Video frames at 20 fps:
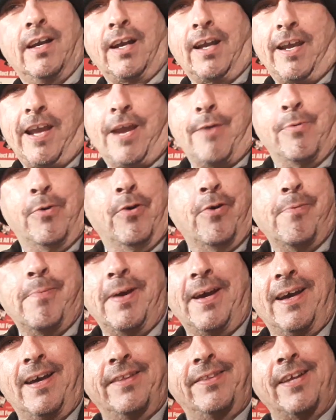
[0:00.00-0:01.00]
Came home,
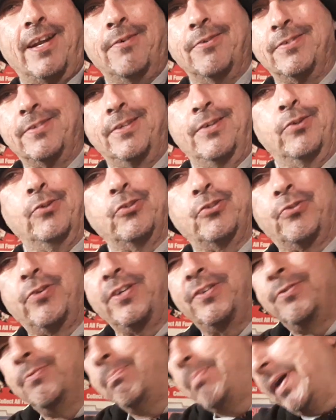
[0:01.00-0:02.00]
man, thought I was gonna go
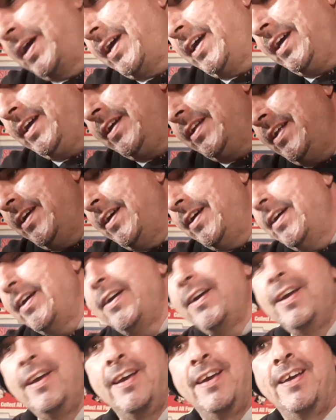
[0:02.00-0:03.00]
straight to bed.
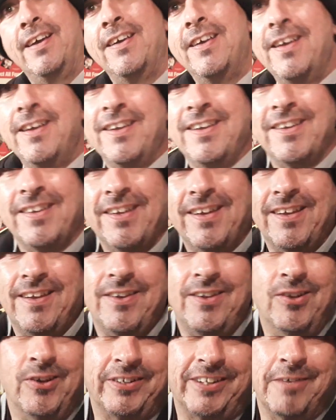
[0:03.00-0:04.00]

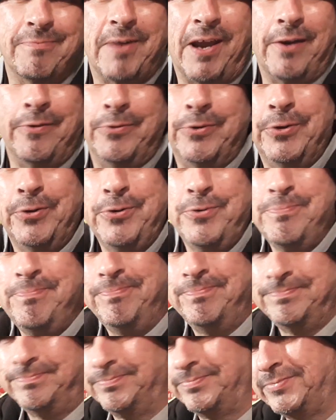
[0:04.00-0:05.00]
Looked at my room,
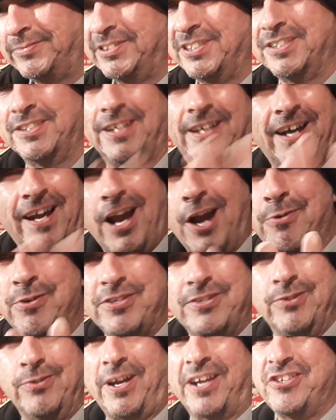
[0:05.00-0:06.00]
just like I
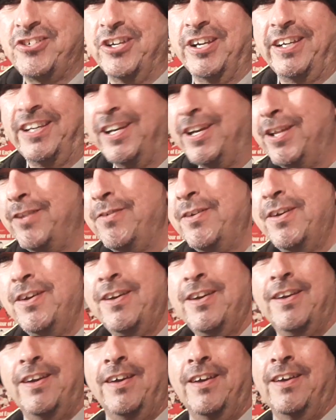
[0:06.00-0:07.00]
always do, I check in.
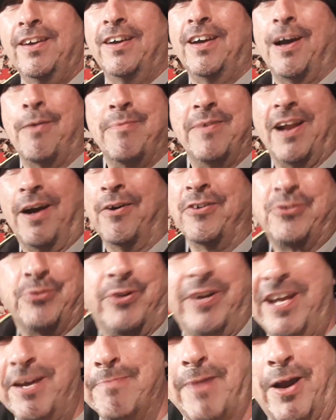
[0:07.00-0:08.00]
I mean, I was
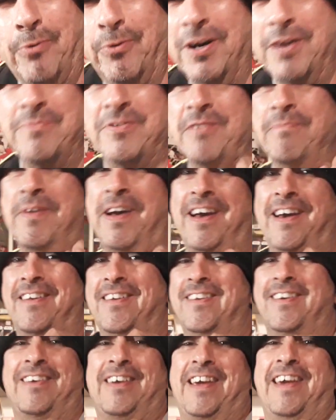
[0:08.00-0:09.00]
already in my onesie, man,
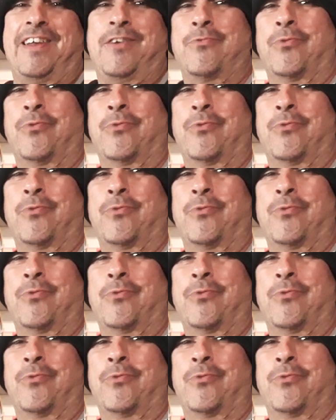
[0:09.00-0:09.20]
getting